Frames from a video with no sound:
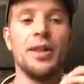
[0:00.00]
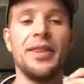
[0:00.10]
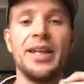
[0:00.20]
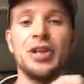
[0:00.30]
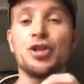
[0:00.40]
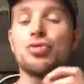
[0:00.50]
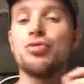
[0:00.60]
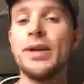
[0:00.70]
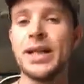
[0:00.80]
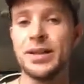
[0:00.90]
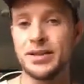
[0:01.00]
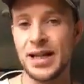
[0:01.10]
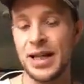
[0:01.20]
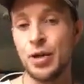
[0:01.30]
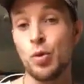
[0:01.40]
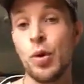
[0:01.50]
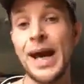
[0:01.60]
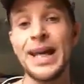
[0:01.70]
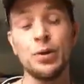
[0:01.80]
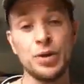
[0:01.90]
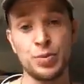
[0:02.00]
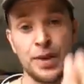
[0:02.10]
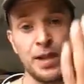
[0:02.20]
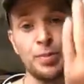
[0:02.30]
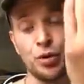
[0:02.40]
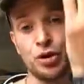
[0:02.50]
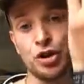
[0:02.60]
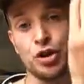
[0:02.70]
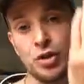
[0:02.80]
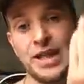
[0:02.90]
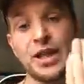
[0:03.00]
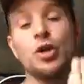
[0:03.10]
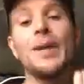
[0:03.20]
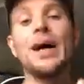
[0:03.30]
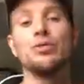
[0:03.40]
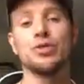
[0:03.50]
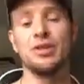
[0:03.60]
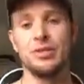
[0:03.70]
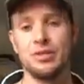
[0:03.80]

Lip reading: the triggers and the way in which people suddenly come out